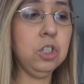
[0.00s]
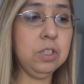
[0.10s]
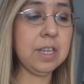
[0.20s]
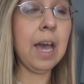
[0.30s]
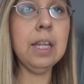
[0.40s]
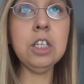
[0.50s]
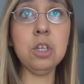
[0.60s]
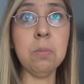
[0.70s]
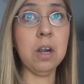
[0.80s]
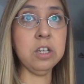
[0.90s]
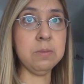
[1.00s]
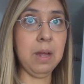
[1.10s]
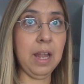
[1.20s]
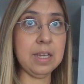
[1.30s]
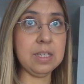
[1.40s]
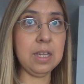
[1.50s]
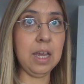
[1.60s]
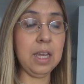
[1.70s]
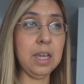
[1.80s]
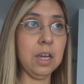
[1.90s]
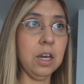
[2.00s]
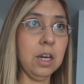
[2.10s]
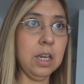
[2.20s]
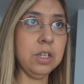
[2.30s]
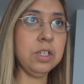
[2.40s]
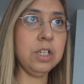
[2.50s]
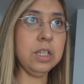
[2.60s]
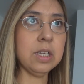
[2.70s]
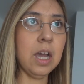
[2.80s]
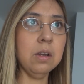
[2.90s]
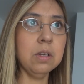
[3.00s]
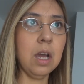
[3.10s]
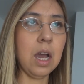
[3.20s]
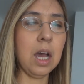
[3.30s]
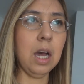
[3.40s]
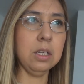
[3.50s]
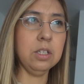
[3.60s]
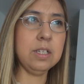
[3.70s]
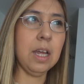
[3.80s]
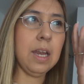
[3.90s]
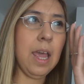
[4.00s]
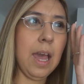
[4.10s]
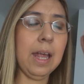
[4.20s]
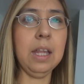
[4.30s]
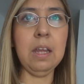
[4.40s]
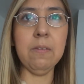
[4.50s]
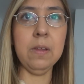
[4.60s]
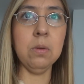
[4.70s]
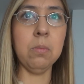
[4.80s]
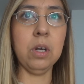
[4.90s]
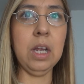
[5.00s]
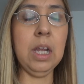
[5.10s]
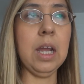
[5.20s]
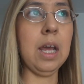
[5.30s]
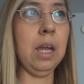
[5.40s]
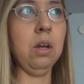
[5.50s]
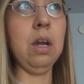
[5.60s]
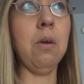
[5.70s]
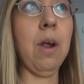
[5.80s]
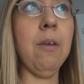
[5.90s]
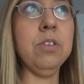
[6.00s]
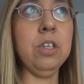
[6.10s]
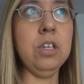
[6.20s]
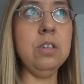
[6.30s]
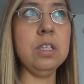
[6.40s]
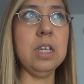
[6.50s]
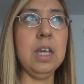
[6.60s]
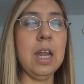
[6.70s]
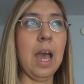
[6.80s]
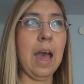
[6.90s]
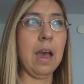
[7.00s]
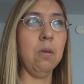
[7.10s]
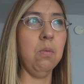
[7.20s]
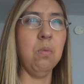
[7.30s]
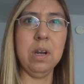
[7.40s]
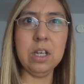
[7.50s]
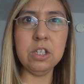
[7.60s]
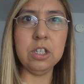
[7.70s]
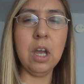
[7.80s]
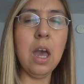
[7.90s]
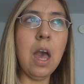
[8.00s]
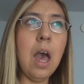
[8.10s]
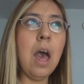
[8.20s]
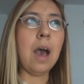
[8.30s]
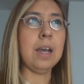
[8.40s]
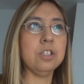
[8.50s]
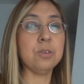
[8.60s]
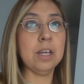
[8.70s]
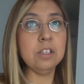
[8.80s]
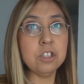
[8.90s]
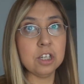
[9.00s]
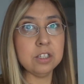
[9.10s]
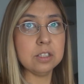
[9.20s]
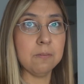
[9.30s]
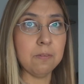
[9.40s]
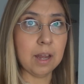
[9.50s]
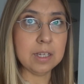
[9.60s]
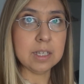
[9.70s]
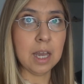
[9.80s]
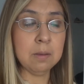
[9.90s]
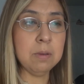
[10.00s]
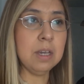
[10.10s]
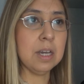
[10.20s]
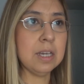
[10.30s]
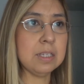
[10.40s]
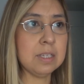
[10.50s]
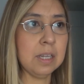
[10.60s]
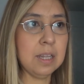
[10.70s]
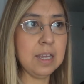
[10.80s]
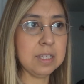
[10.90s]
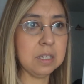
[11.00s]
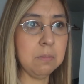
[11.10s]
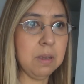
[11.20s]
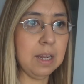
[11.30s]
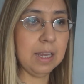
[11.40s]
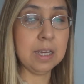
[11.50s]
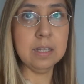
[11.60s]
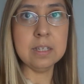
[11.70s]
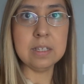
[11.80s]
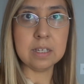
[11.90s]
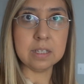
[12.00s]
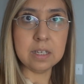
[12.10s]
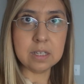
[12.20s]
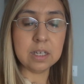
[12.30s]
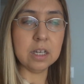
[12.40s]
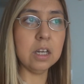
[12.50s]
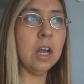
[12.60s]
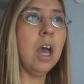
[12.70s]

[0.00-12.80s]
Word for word: Sadly, tomorrow's my last day here in Town. Sunday, I leave in the morning and I arrive to Houston at 1ish. I tried to change the flight time because Sunday is going to be like in the 60s here.